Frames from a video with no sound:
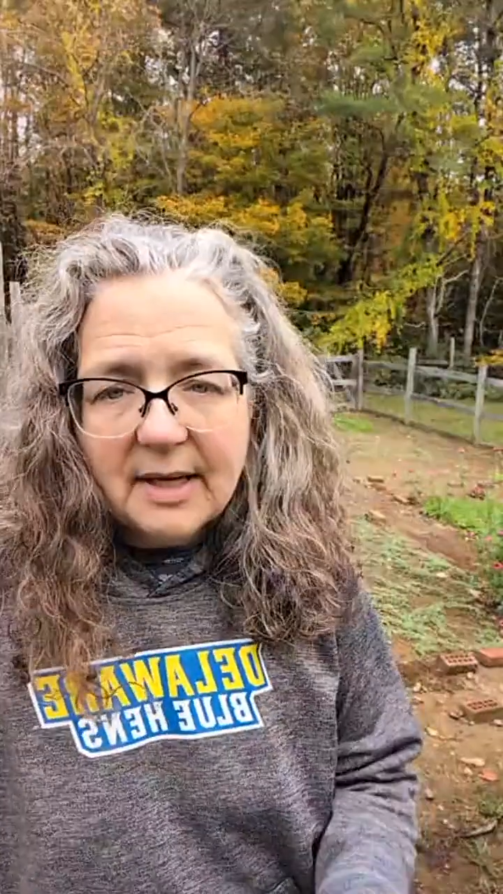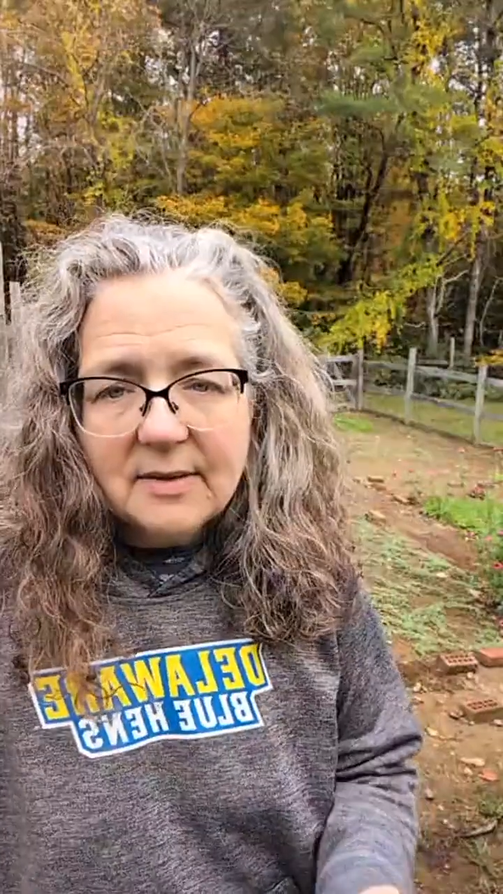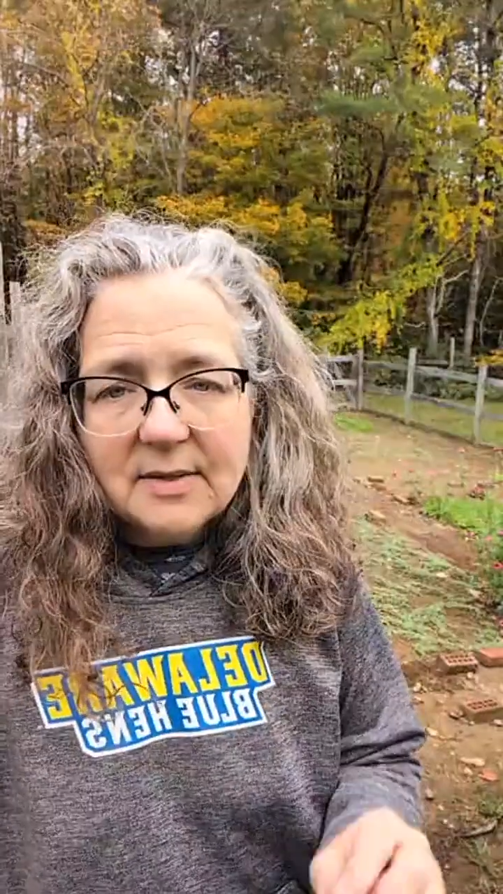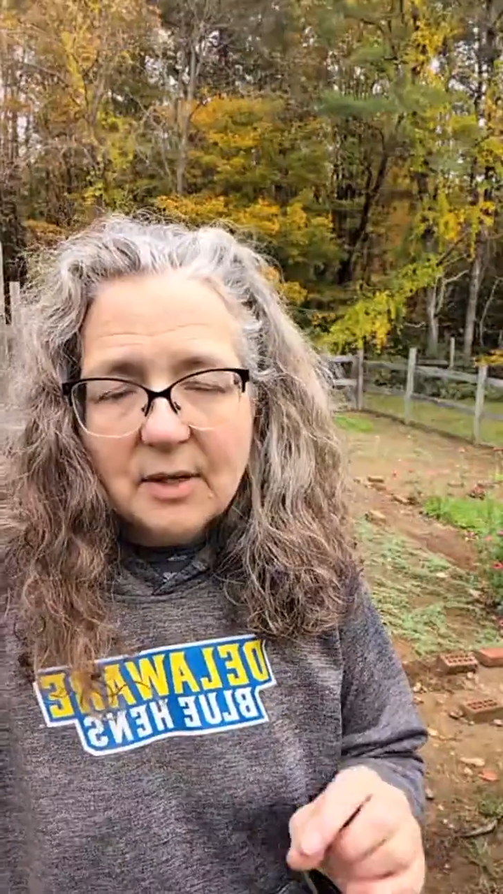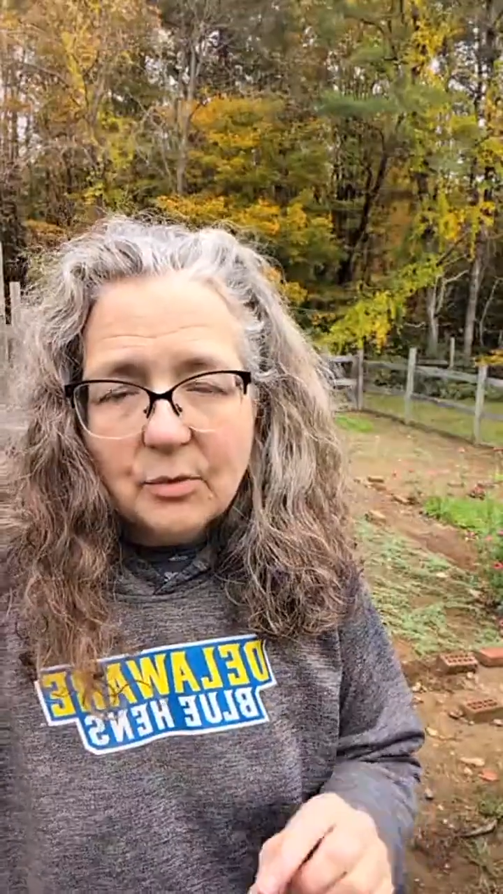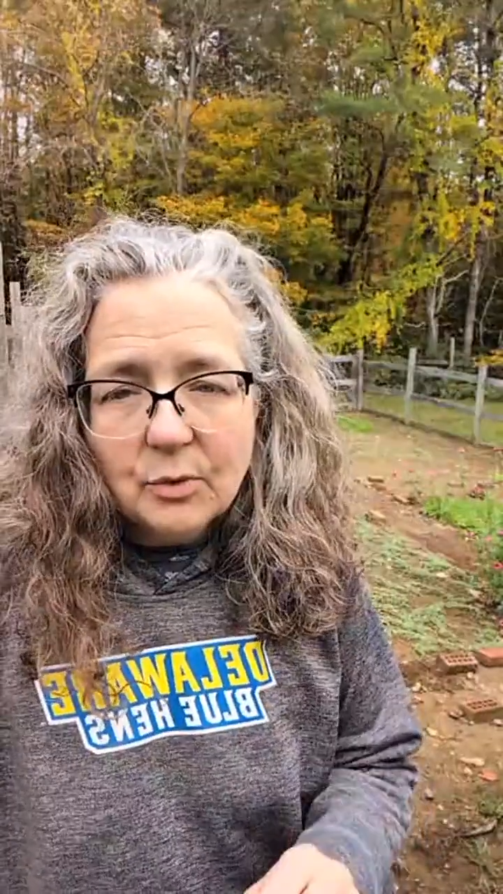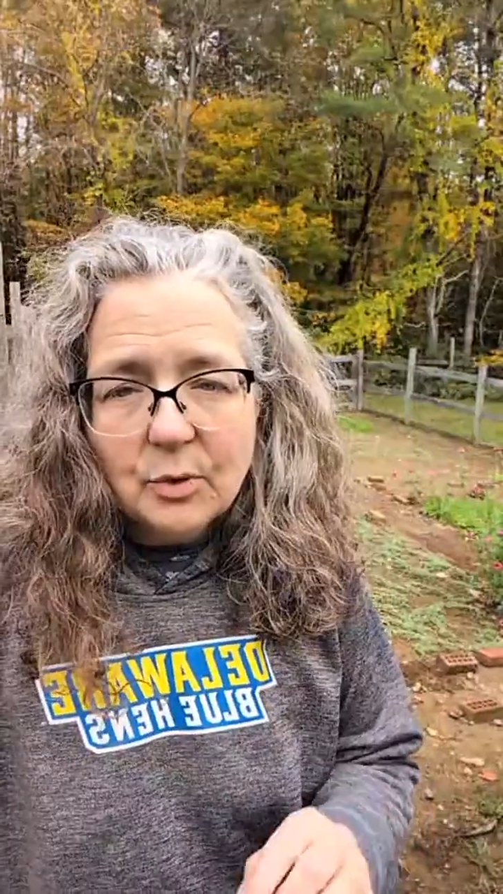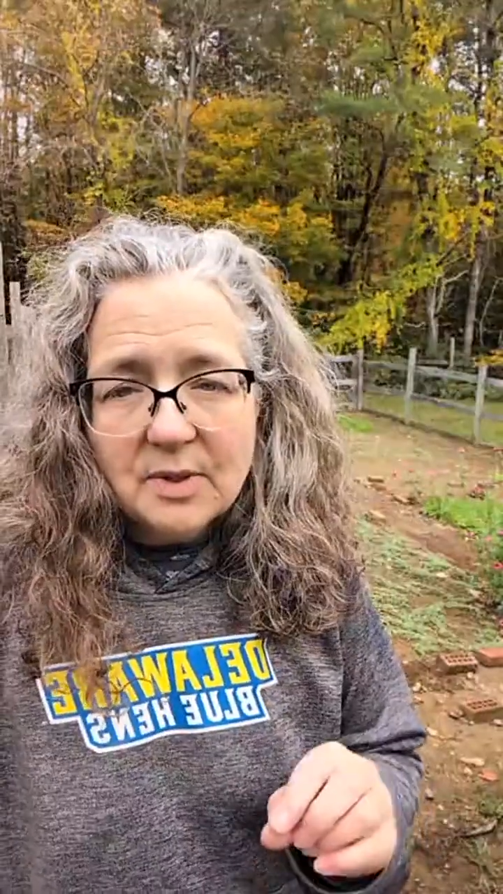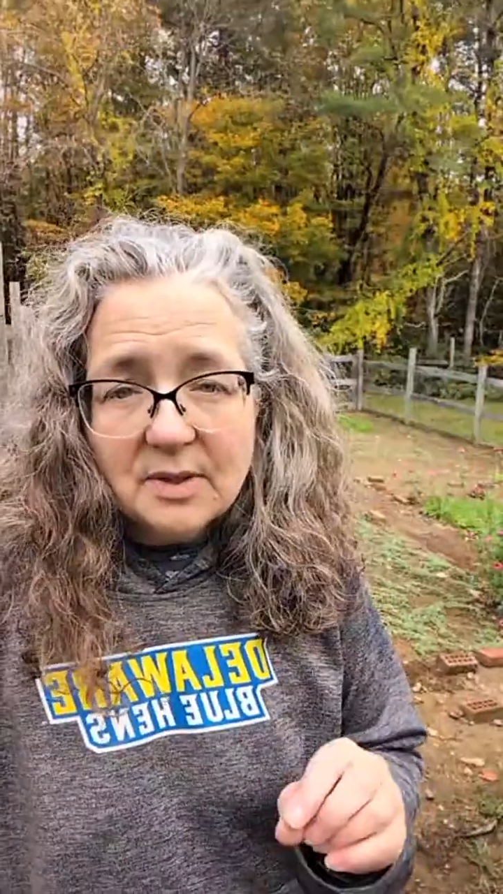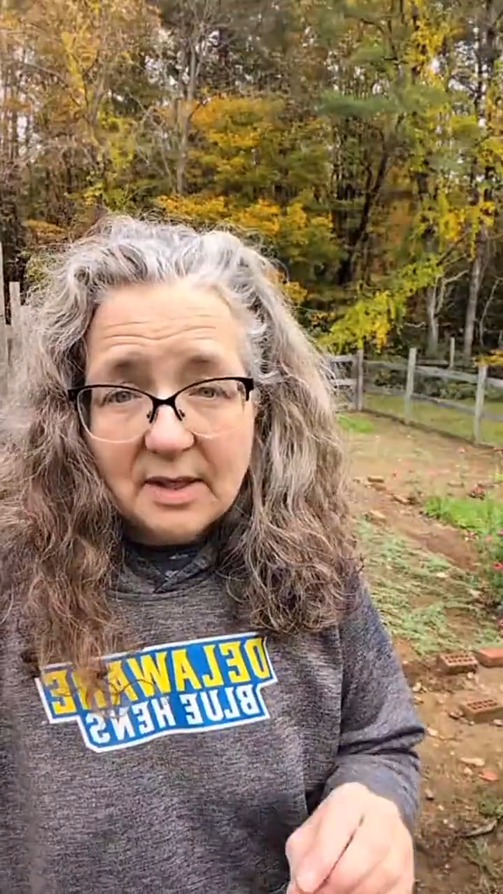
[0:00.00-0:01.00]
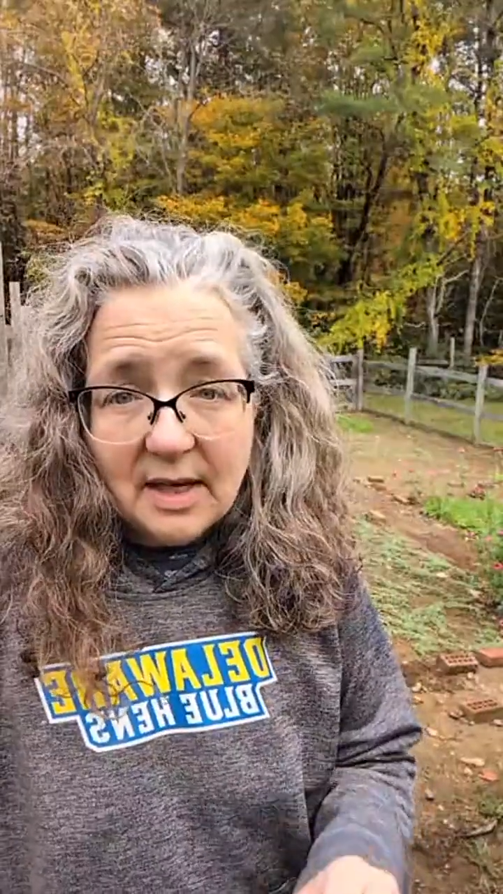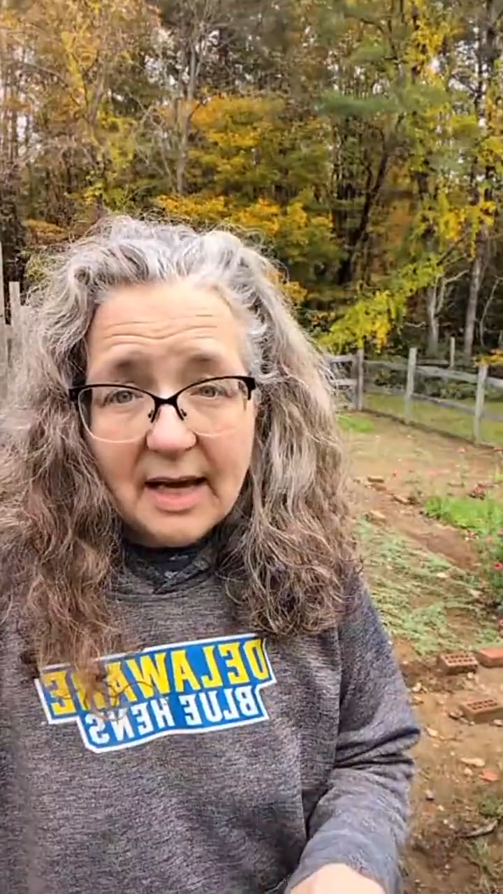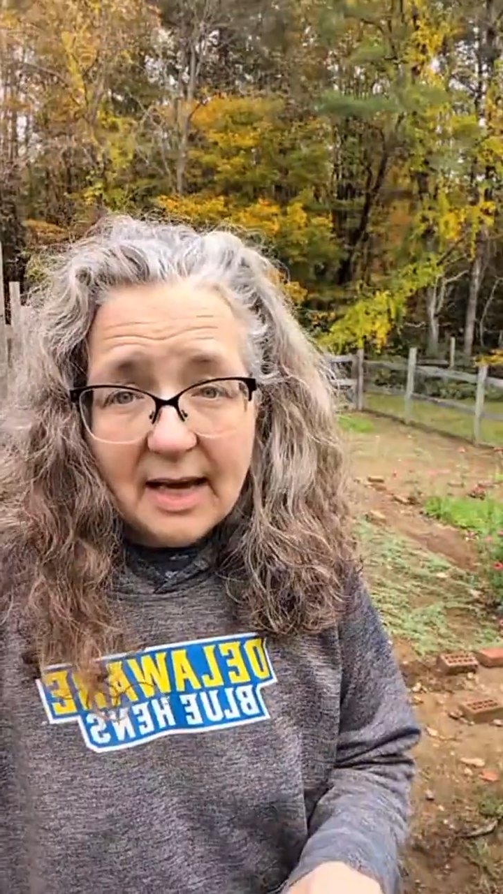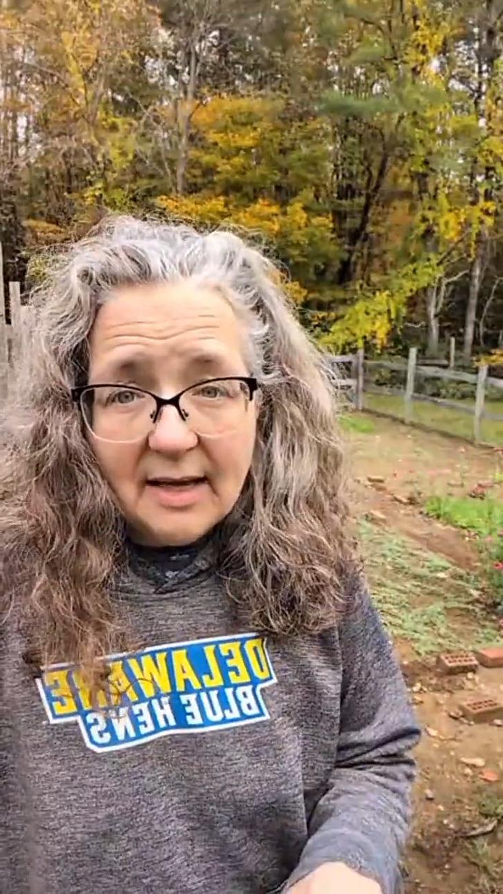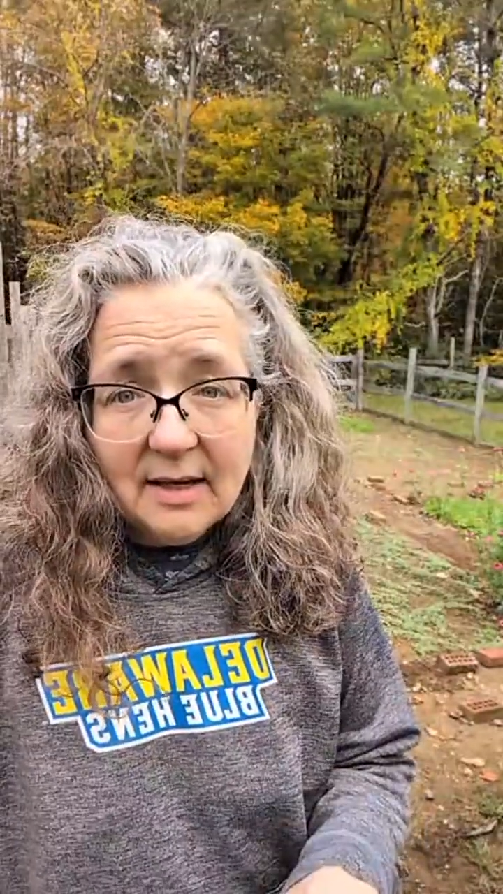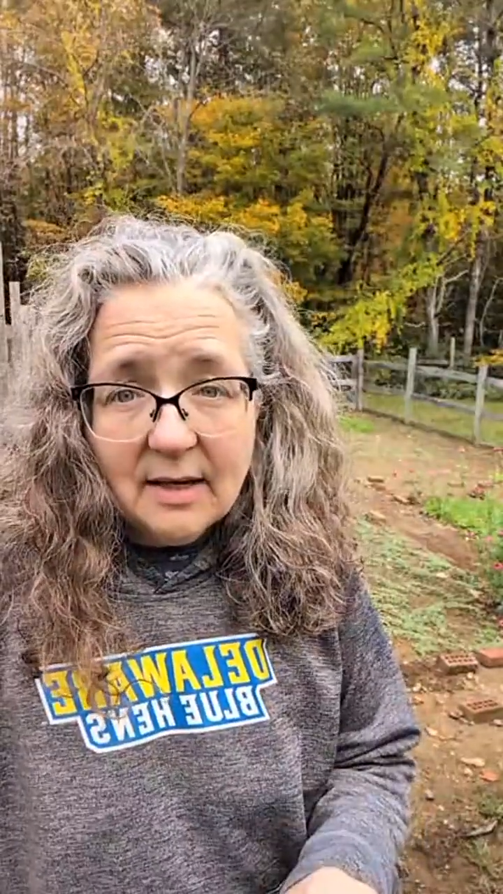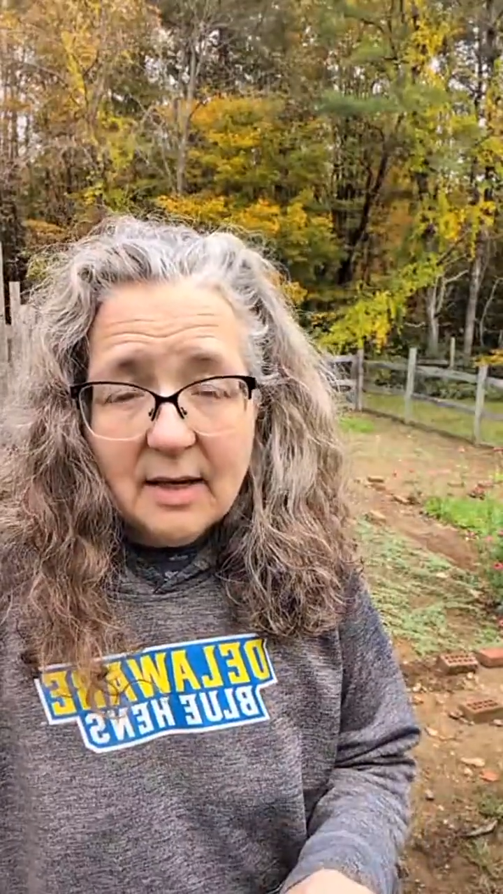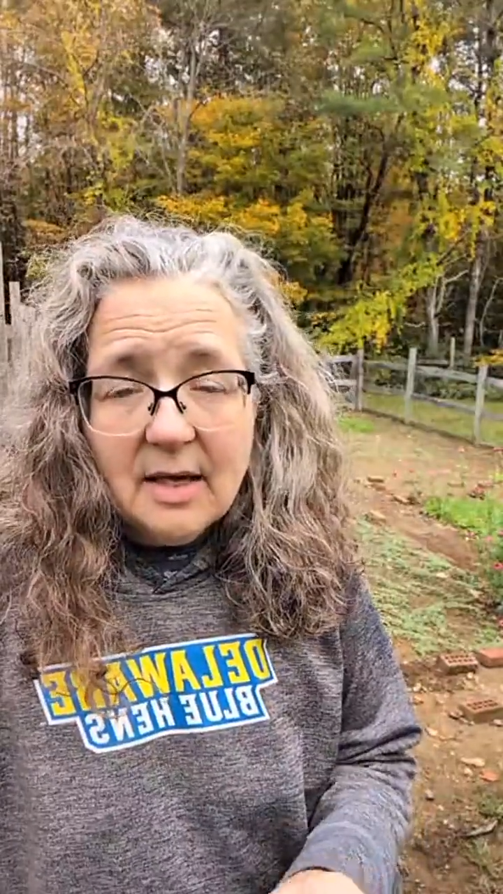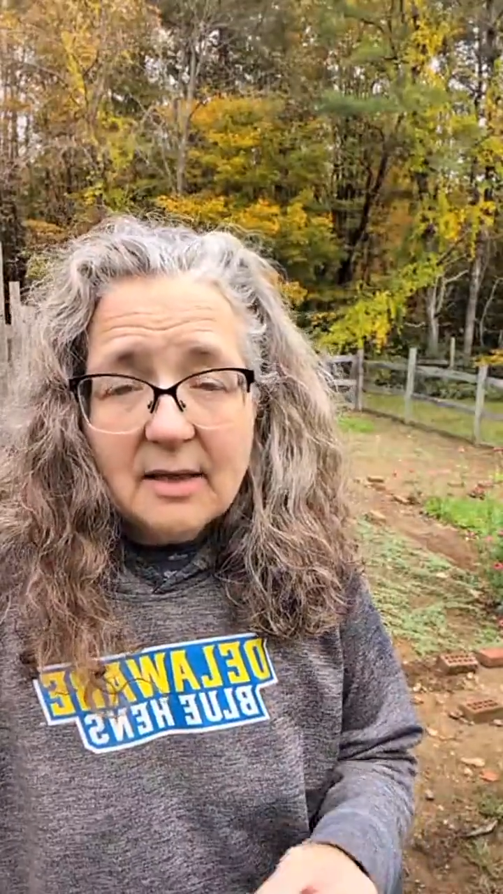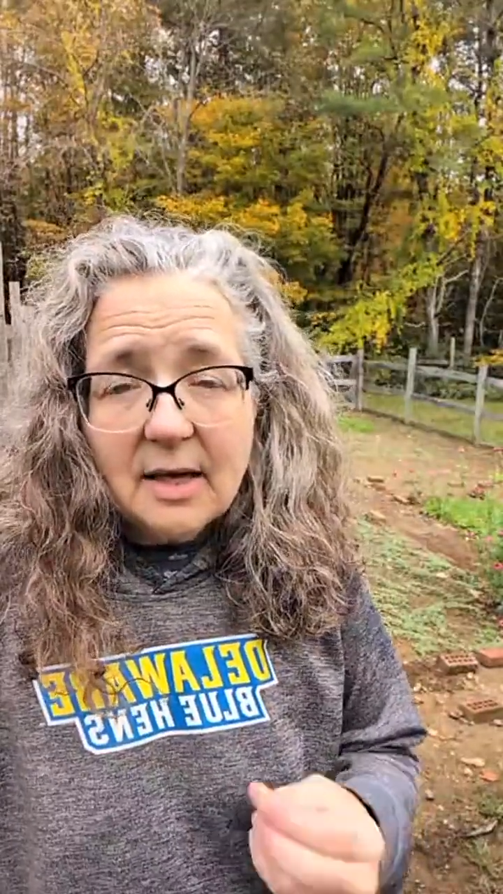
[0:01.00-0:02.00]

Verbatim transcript: plants and roots decay,